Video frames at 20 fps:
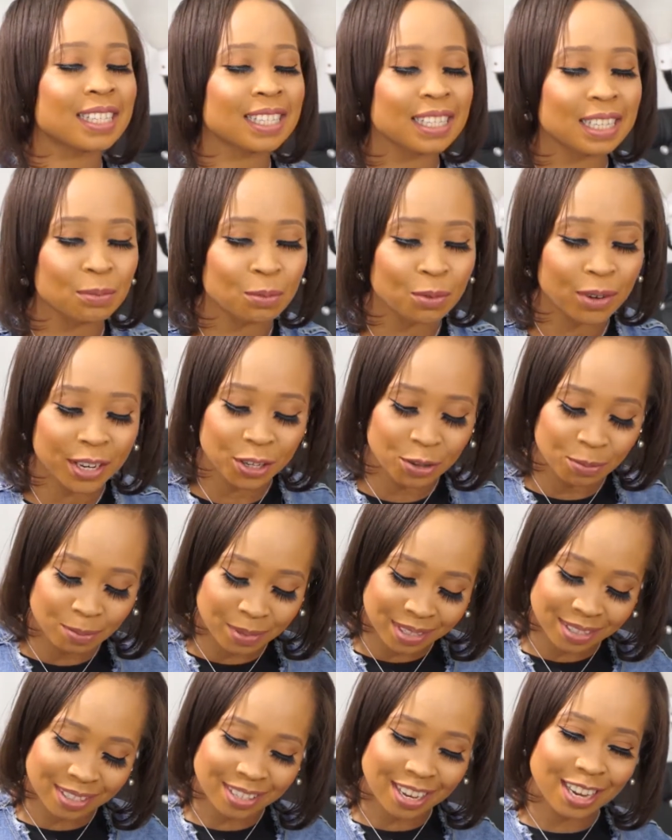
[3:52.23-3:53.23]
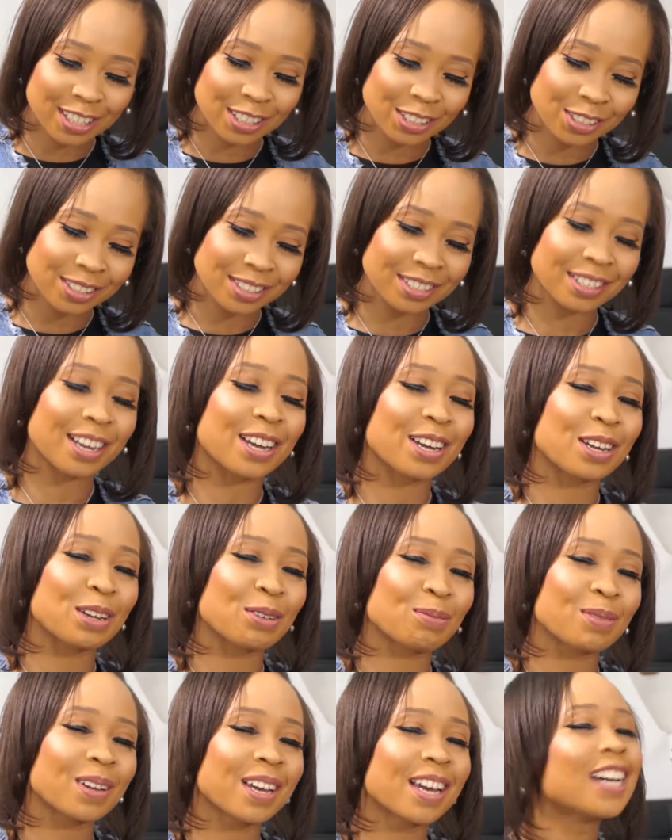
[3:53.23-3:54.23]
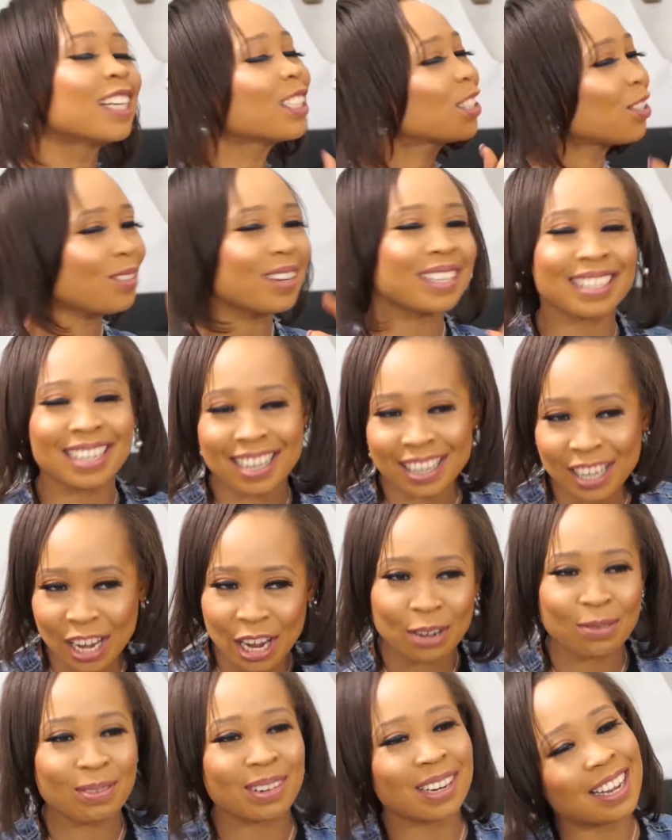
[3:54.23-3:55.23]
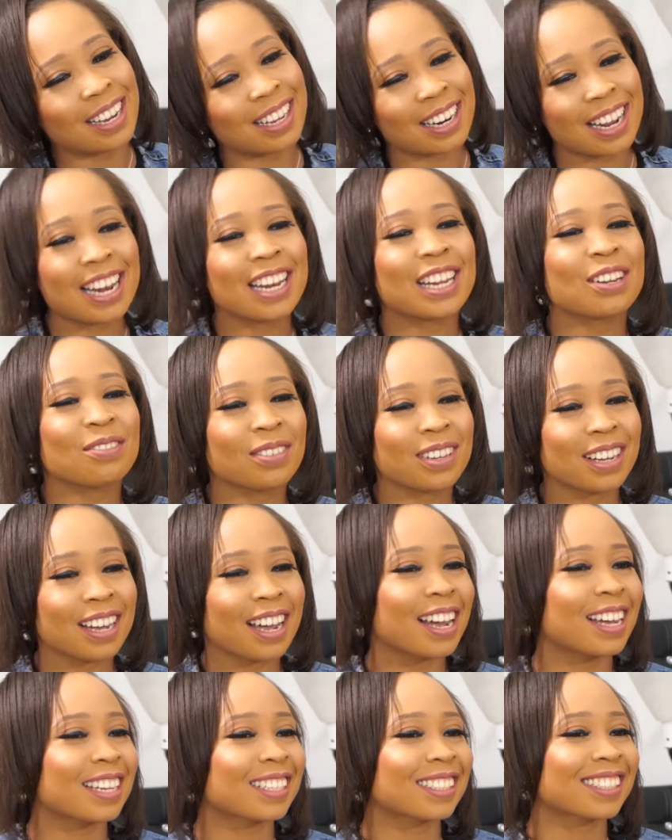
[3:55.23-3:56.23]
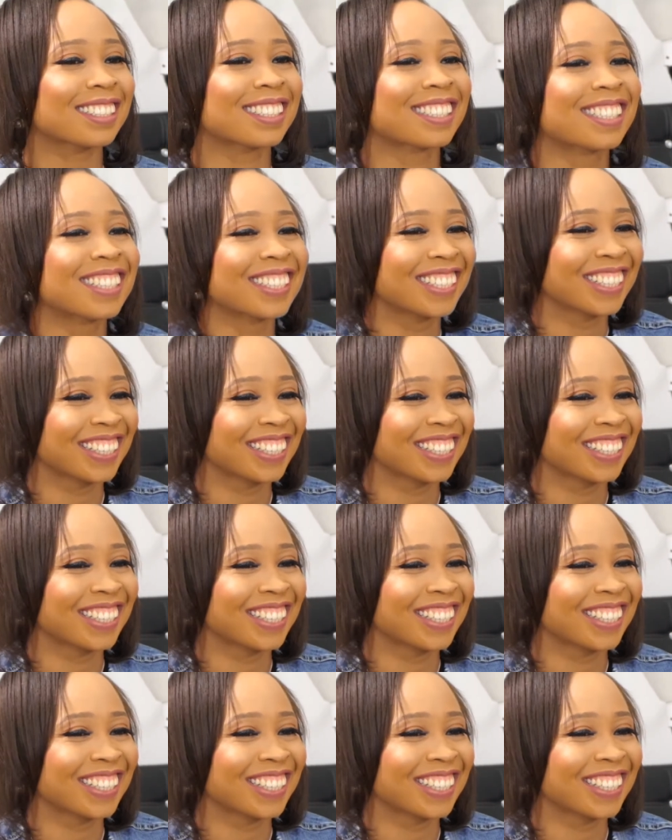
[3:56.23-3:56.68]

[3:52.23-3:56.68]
sleep when you massage your scalp. Do it and thank me later. I love you guys.